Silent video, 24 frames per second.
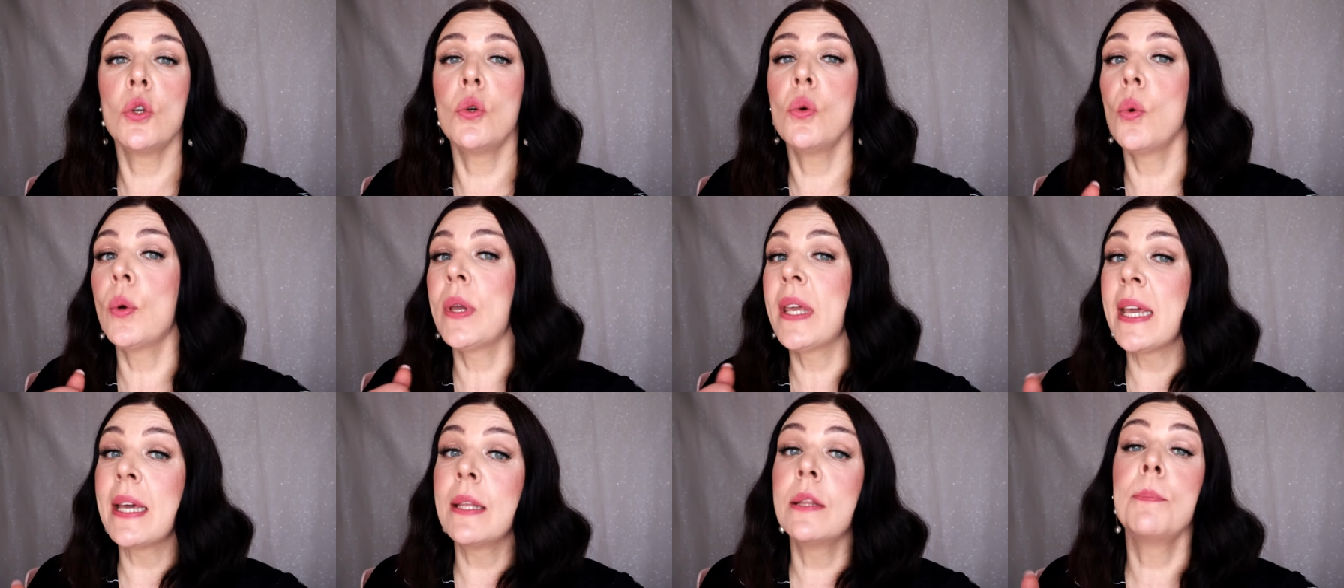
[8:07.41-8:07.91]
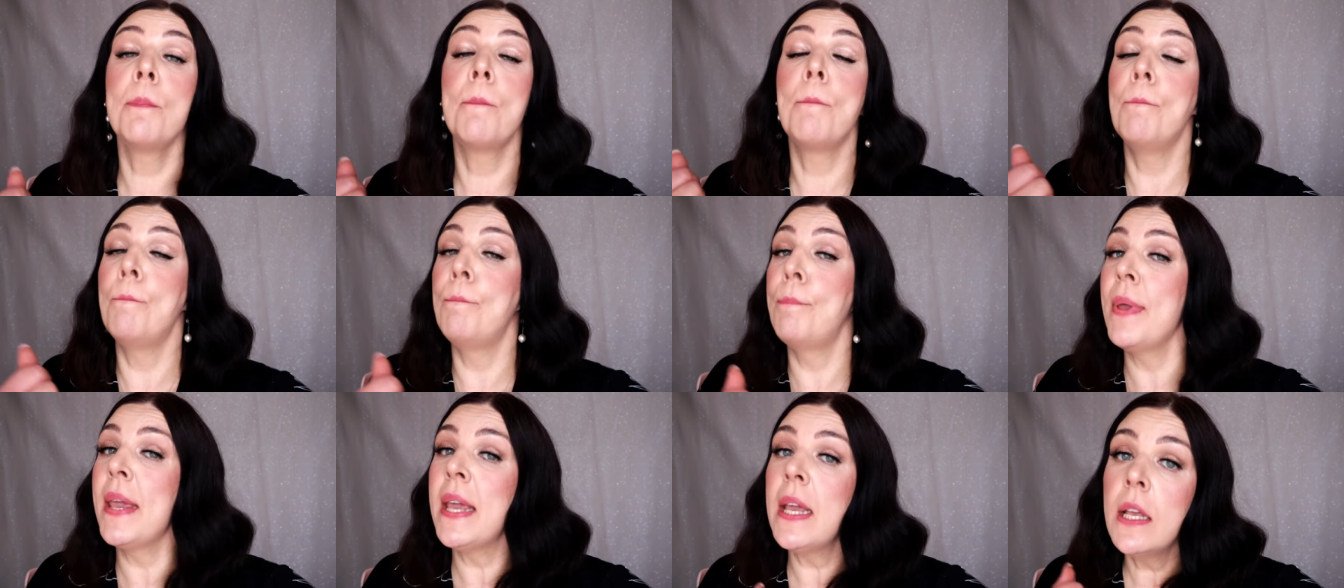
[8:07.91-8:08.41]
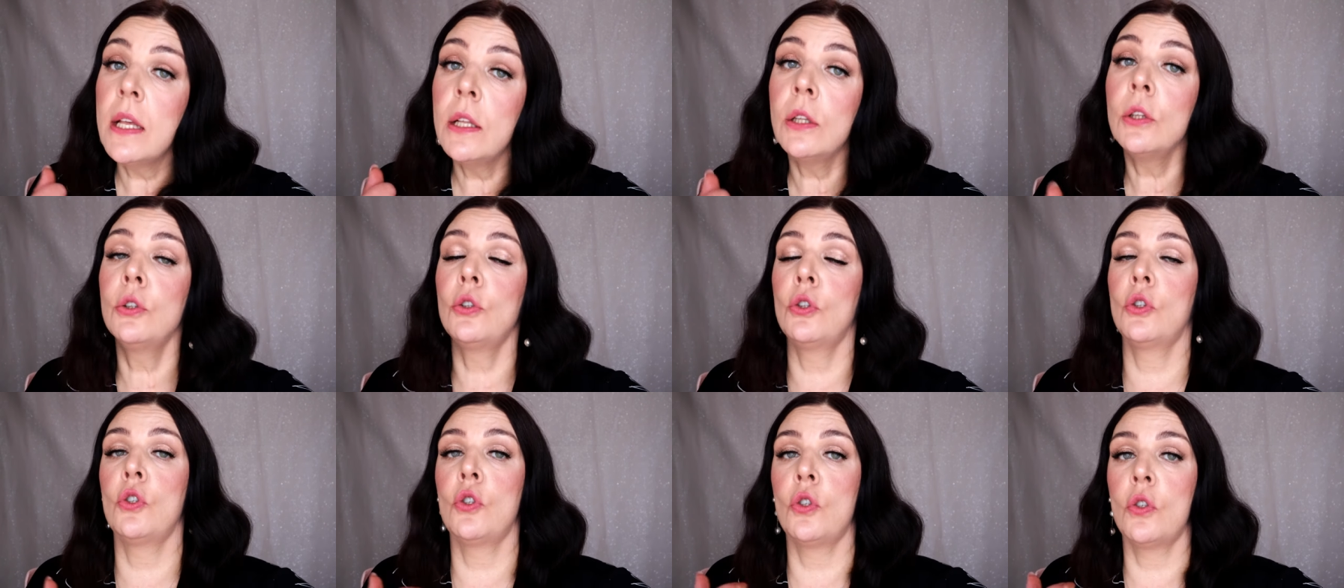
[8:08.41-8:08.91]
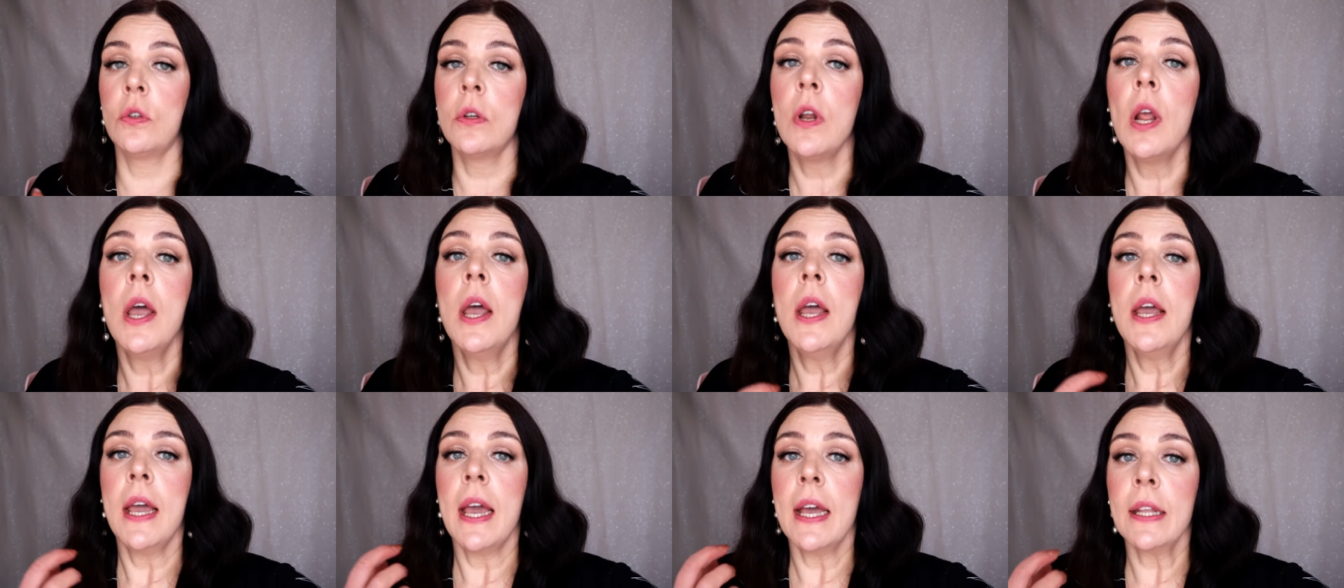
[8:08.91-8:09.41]
You can build
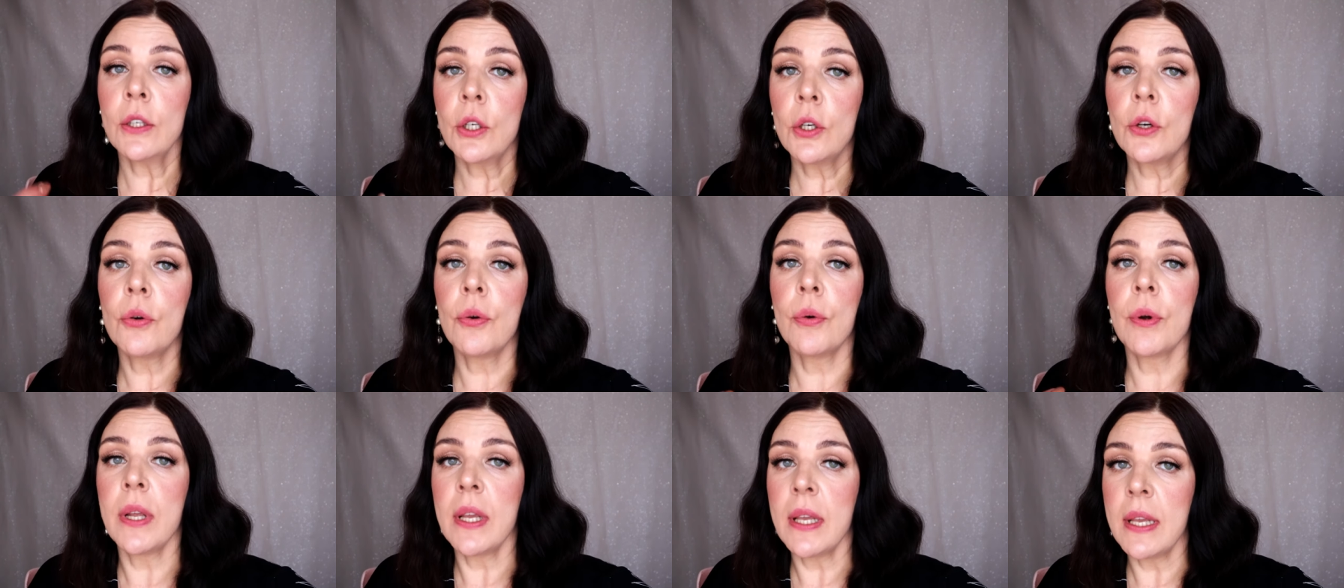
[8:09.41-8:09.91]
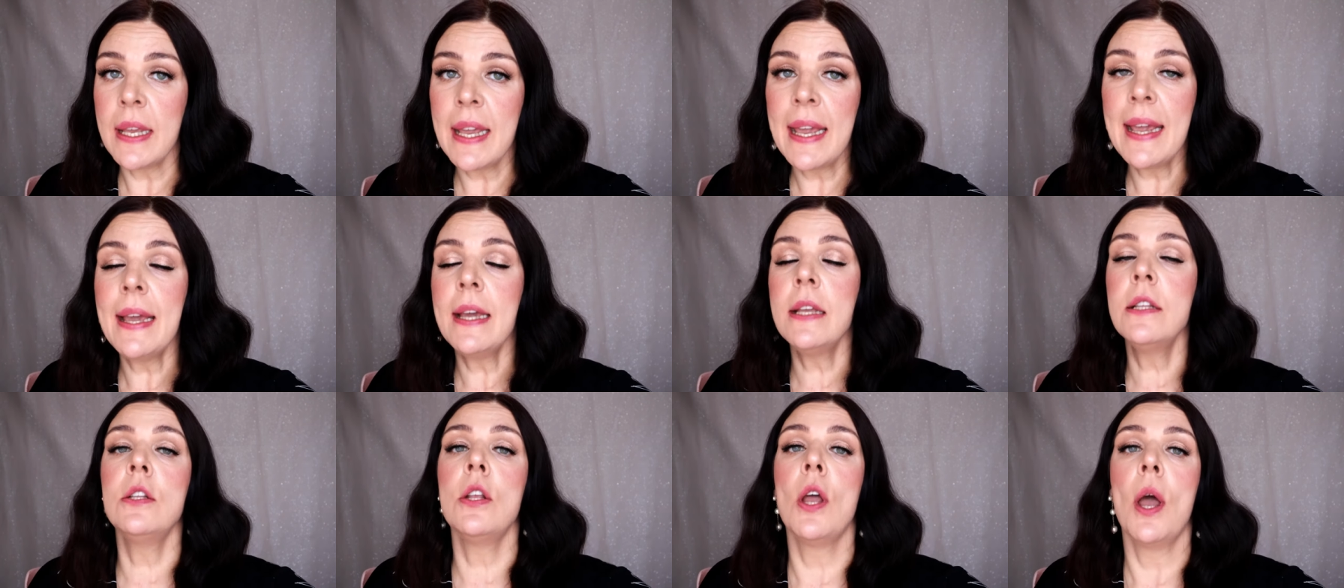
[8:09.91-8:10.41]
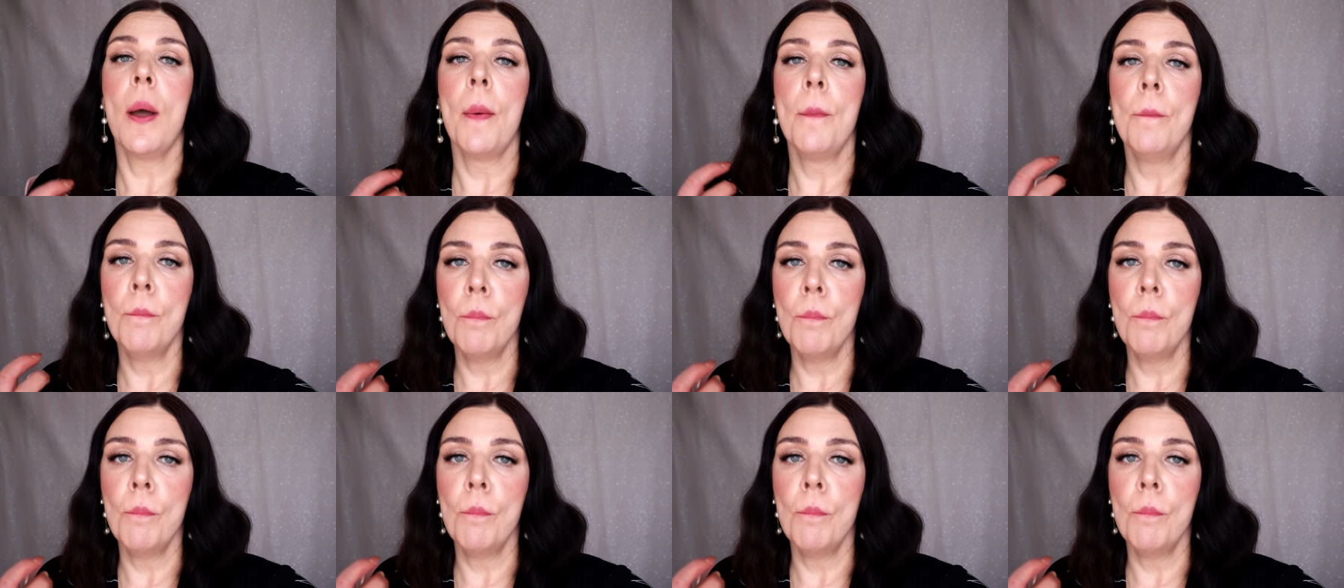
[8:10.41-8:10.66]
and create